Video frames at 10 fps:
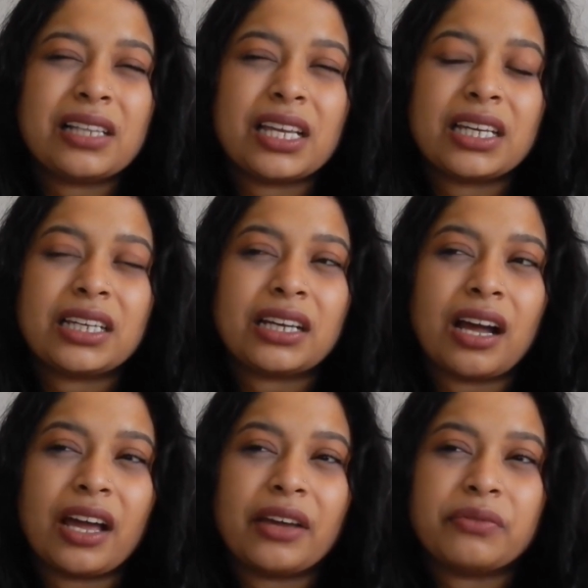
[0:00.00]
Like
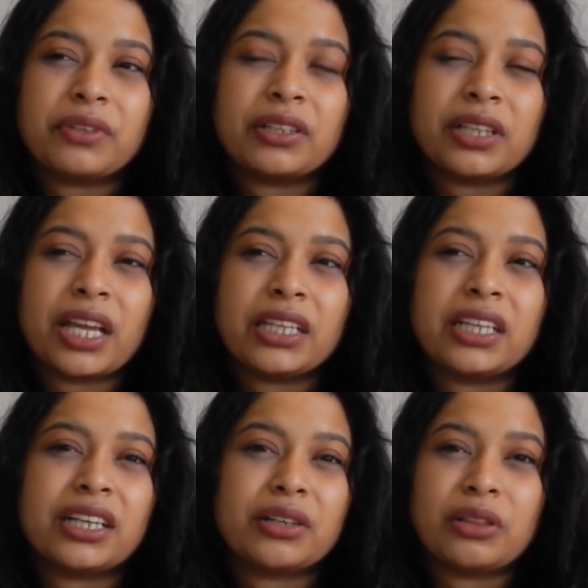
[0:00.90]
I feel like
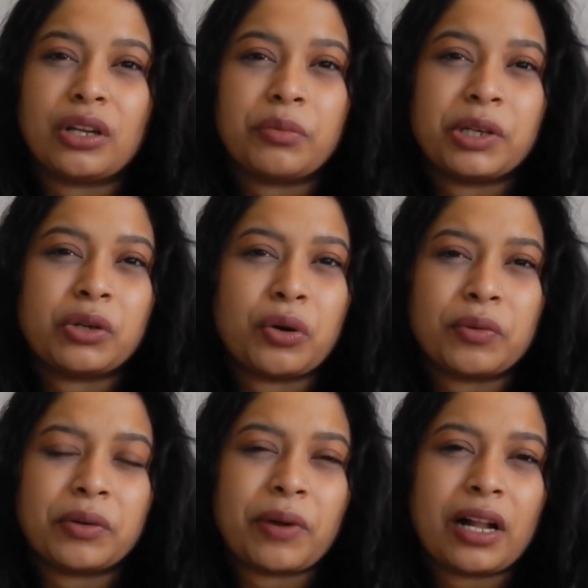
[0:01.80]
they're a little bit
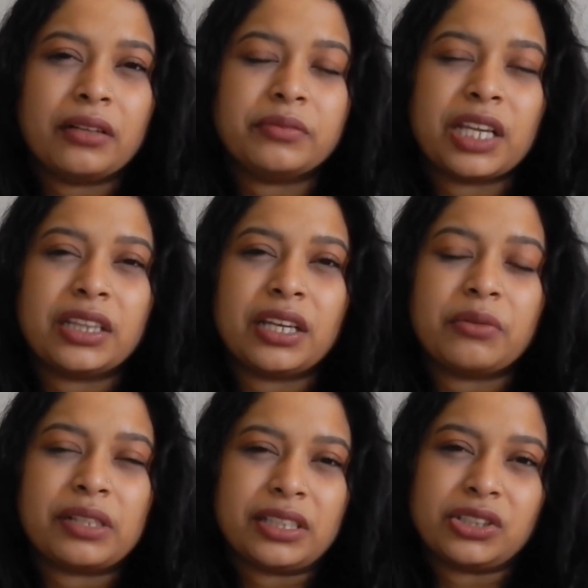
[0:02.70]
overwhelmed and they
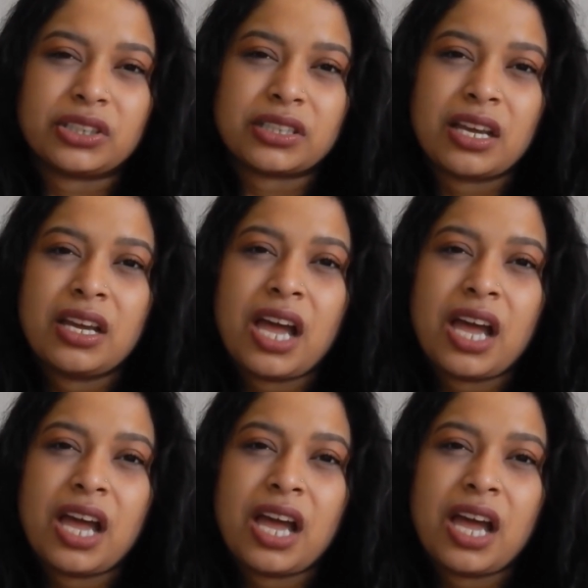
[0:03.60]
really just